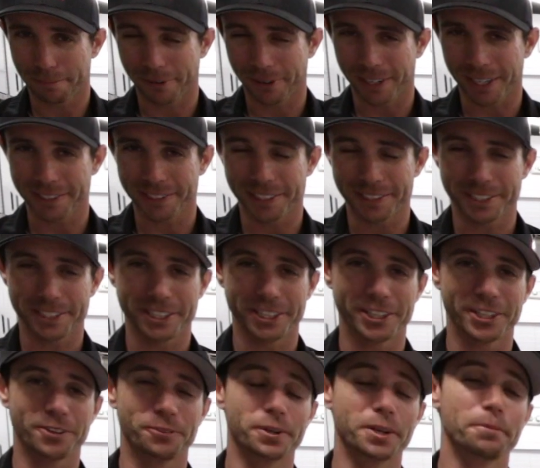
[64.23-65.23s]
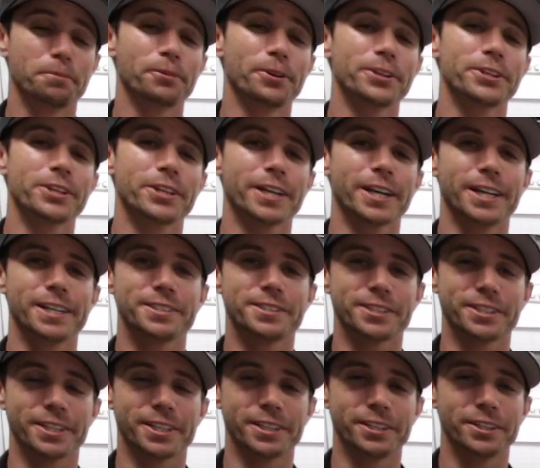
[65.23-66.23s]
process here, I want to bring you guys
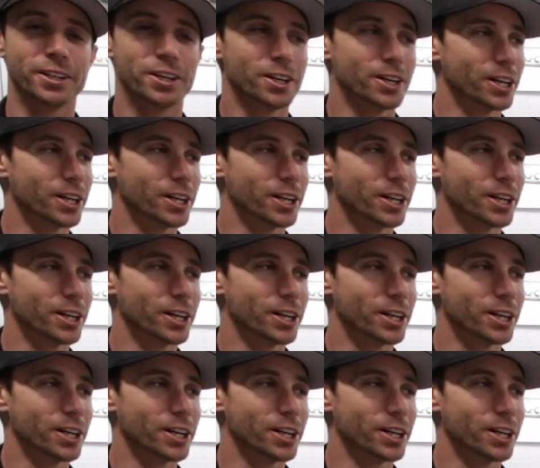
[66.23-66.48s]
in.